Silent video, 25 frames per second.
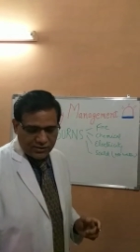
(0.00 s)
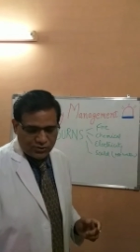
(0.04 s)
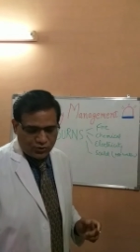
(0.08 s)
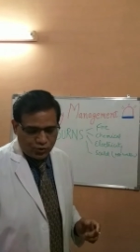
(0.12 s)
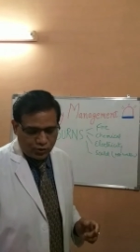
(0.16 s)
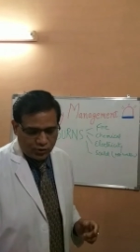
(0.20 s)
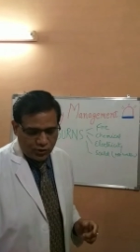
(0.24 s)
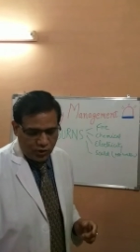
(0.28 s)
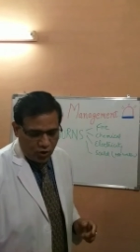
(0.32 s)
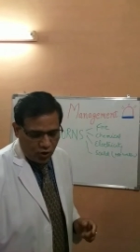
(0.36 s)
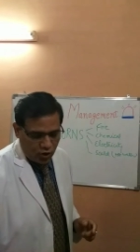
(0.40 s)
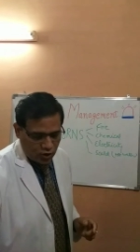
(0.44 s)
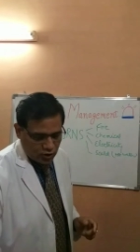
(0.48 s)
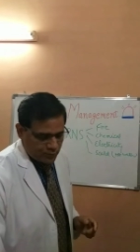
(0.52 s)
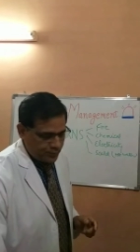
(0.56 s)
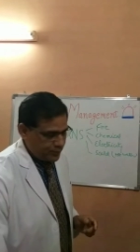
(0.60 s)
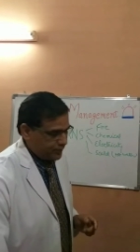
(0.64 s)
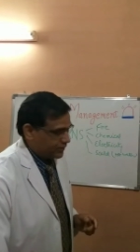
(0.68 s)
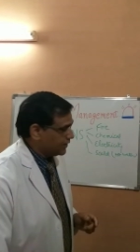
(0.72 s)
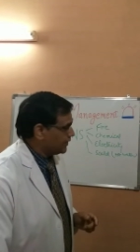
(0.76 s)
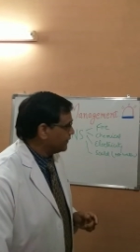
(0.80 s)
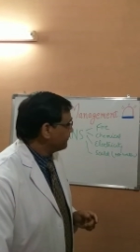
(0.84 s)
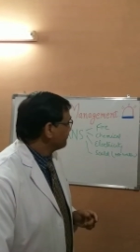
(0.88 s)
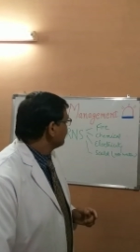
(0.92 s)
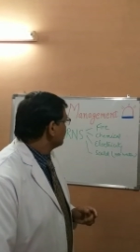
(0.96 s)
to the
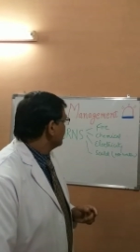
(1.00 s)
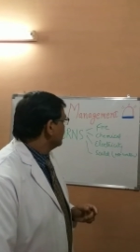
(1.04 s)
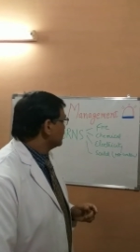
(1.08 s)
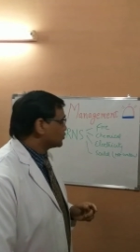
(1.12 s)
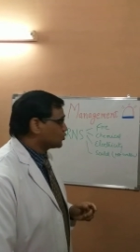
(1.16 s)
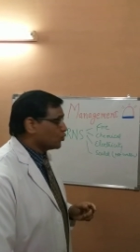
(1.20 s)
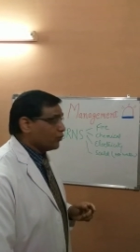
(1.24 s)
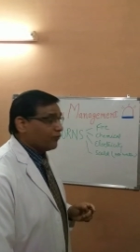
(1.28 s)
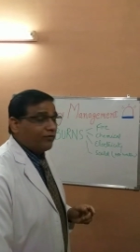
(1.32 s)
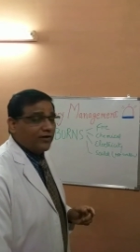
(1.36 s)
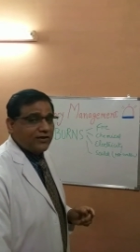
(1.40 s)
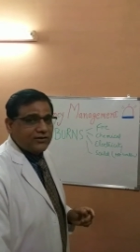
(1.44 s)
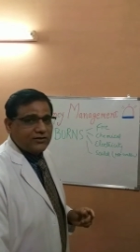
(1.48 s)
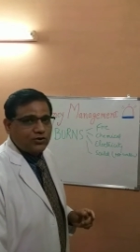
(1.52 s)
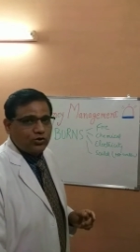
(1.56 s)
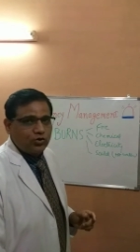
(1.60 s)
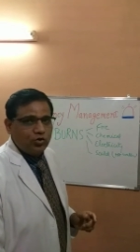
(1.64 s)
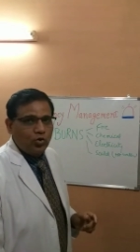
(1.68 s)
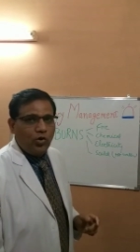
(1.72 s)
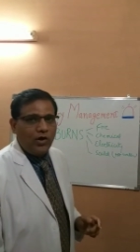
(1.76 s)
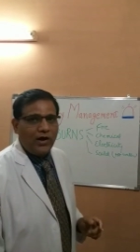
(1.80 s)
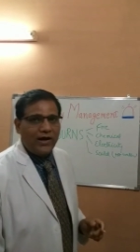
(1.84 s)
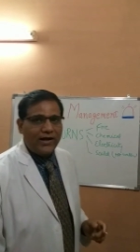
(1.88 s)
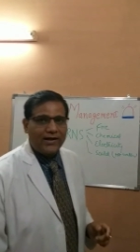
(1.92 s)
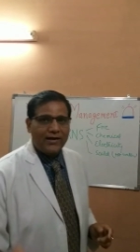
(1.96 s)
hospital. So once
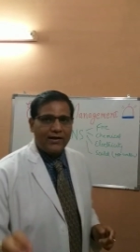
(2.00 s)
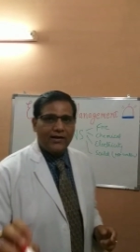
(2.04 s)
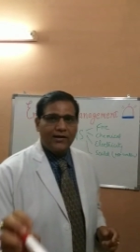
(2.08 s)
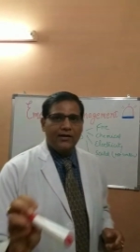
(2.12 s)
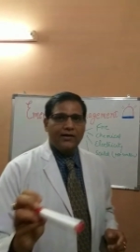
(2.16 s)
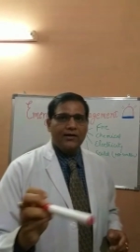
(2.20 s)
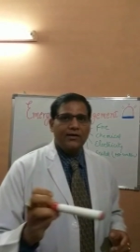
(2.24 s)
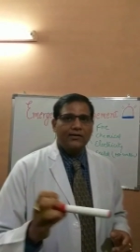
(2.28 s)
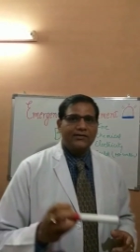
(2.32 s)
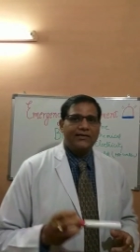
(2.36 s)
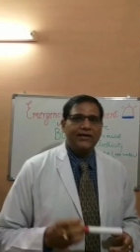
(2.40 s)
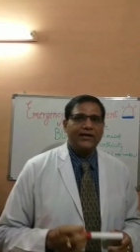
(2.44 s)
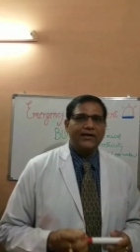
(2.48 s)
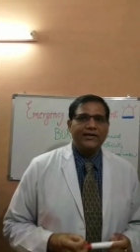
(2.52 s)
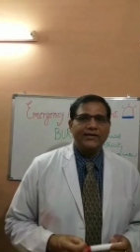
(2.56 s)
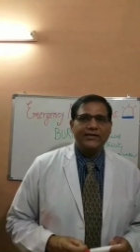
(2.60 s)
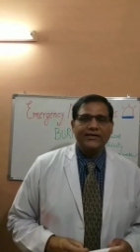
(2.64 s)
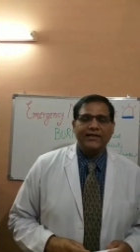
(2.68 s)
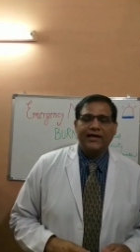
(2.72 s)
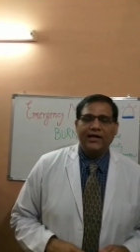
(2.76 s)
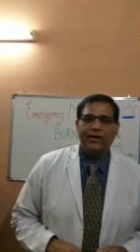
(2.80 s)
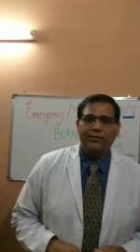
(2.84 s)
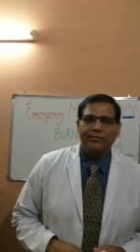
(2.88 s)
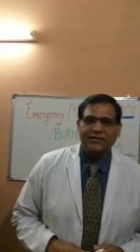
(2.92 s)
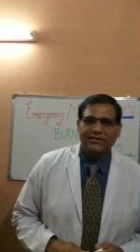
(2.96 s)
you are there in
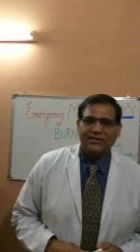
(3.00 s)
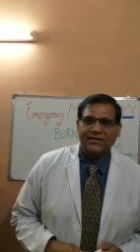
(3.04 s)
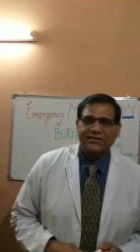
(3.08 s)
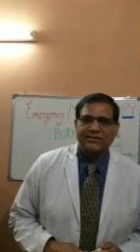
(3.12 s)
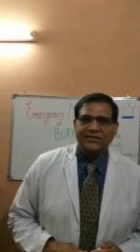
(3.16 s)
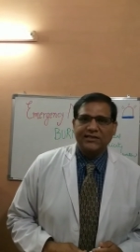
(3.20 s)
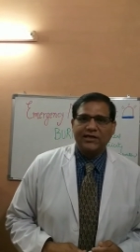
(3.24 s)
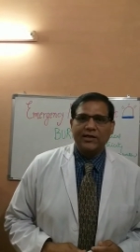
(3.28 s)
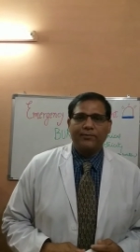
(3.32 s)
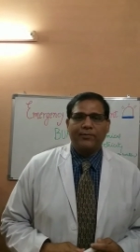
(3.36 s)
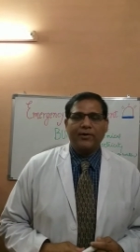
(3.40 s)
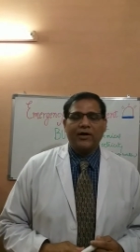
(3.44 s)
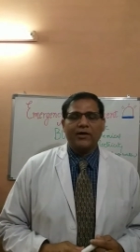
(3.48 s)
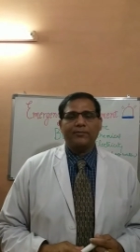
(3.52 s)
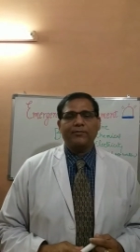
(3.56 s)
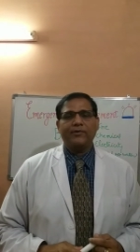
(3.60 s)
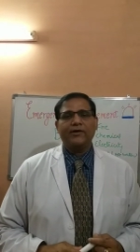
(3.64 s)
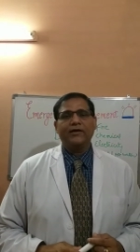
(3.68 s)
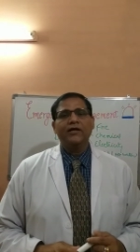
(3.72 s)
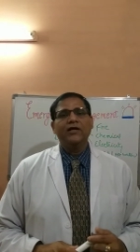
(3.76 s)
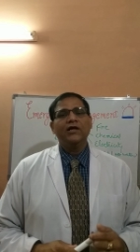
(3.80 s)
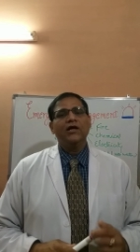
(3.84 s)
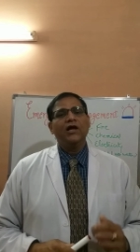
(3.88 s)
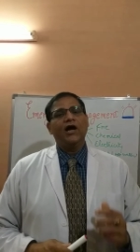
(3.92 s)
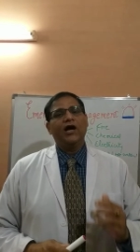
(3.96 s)
the emergency
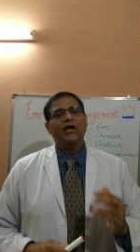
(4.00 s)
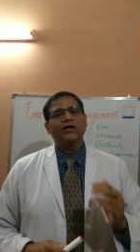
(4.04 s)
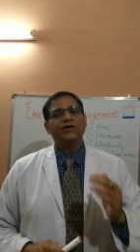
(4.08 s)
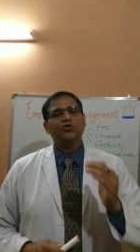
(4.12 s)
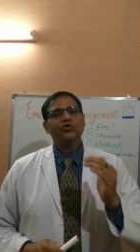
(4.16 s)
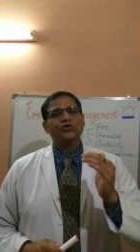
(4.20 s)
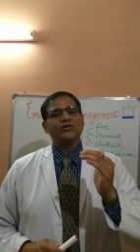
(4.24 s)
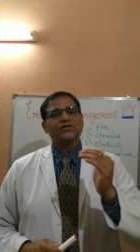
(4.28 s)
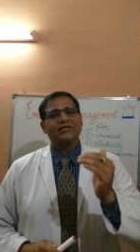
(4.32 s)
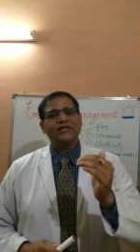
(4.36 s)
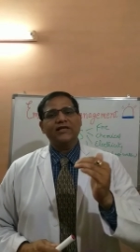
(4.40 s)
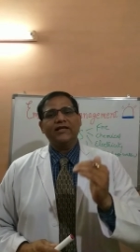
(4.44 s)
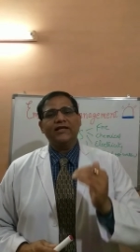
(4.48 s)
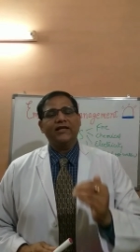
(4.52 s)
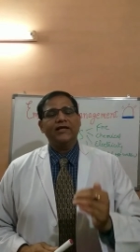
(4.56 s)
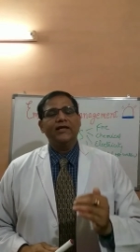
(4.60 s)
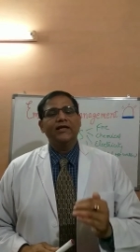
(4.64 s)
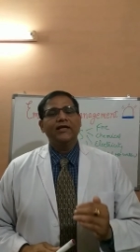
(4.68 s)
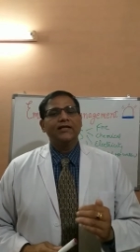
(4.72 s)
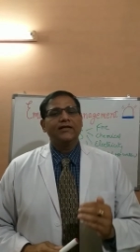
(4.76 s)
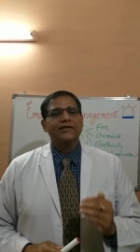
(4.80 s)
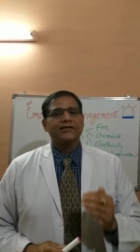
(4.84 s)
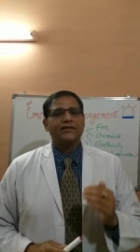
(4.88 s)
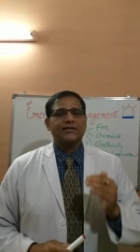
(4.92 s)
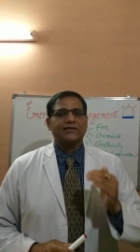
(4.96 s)
department and you see
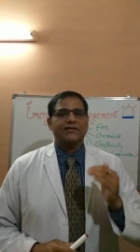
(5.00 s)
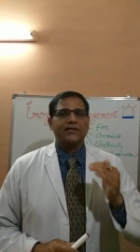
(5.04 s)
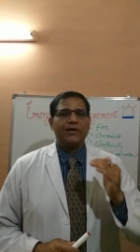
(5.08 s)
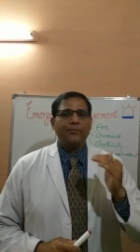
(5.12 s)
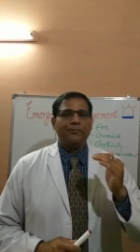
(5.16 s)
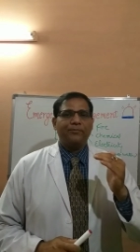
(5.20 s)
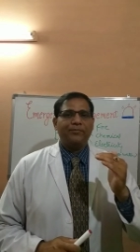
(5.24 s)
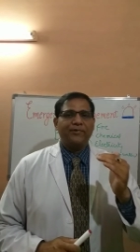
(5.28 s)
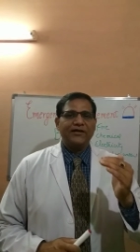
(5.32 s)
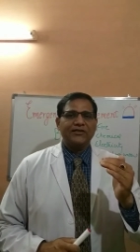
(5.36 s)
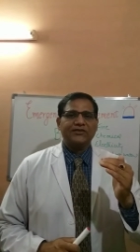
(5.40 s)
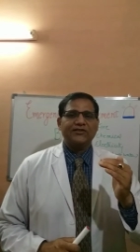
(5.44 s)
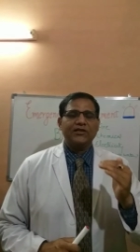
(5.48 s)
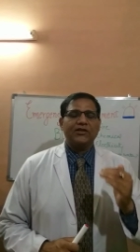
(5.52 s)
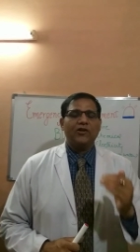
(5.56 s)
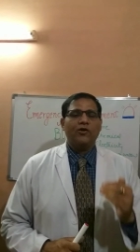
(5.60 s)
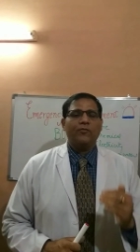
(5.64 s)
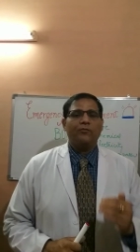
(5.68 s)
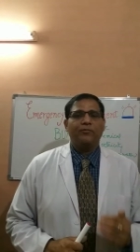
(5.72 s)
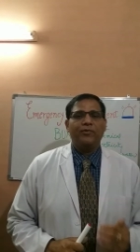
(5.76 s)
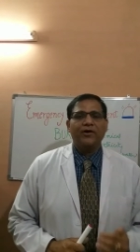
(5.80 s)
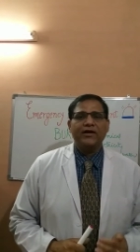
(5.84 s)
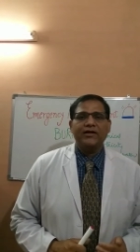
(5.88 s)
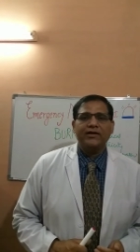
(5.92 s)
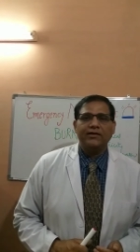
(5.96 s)
that some patient
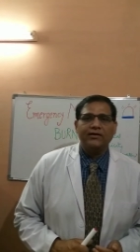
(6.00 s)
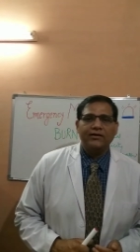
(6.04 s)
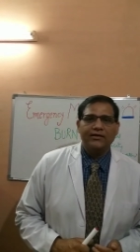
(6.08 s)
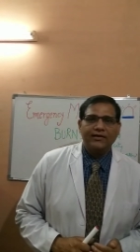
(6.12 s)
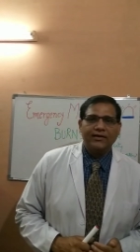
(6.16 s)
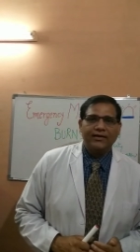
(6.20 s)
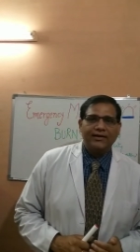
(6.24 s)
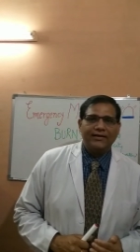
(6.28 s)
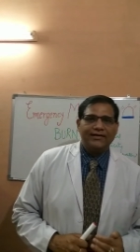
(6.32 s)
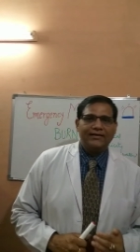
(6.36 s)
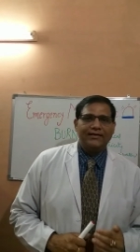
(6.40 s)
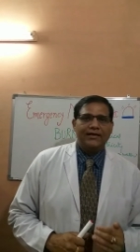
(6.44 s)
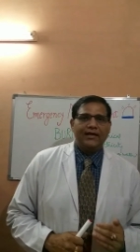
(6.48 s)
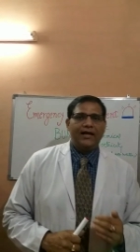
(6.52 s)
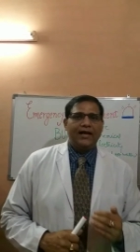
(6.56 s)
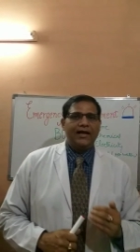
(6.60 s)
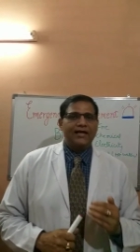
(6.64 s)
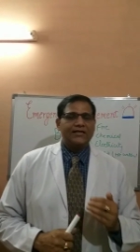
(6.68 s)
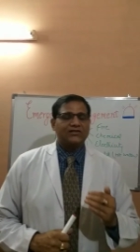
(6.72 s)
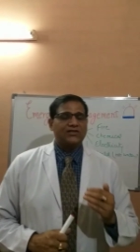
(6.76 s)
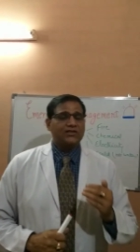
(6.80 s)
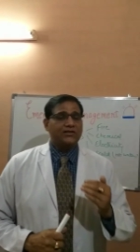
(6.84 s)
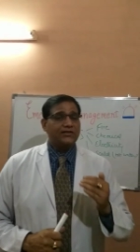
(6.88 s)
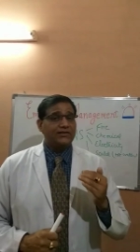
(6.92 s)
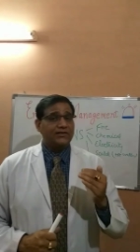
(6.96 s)
of burn
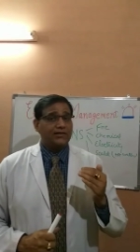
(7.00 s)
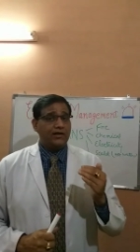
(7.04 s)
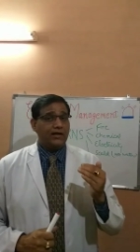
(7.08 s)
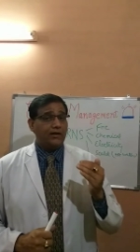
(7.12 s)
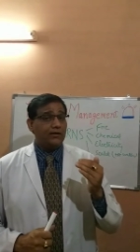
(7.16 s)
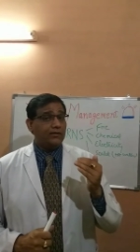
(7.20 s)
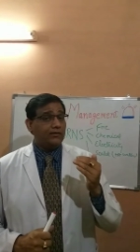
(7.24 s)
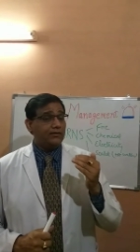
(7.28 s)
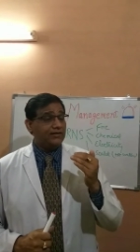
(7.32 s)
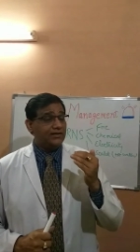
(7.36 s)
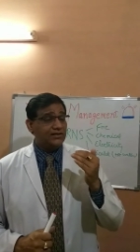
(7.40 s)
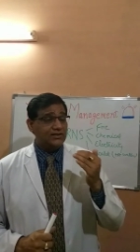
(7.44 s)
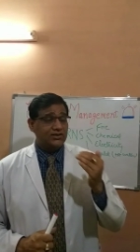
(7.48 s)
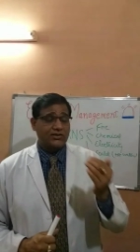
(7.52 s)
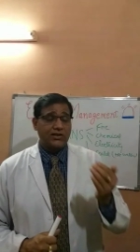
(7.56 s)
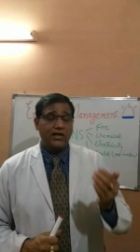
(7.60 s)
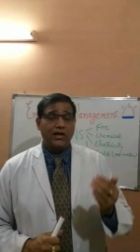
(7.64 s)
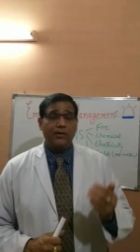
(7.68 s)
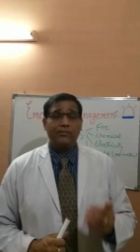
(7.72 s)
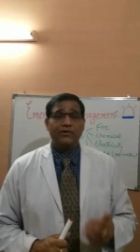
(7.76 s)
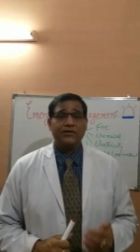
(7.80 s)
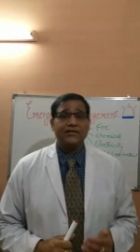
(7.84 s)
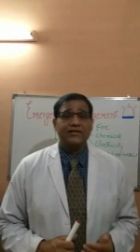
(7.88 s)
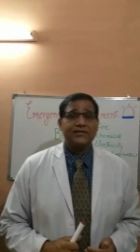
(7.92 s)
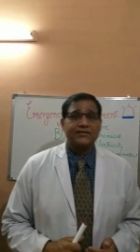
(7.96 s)
has reached the
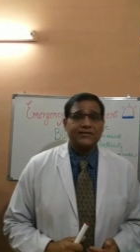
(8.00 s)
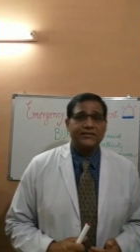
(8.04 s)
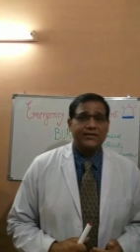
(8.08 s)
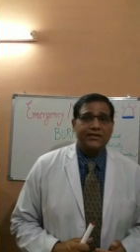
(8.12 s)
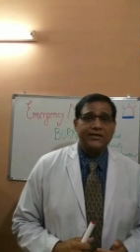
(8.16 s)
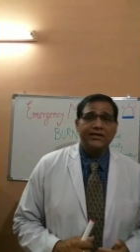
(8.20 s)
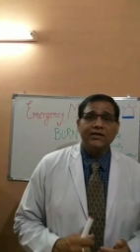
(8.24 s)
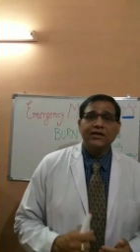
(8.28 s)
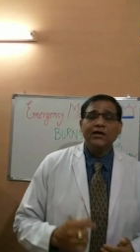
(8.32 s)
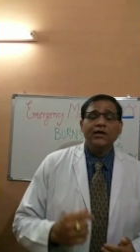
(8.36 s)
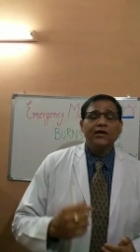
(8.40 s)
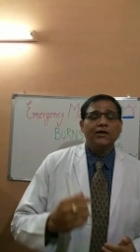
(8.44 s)
emergency,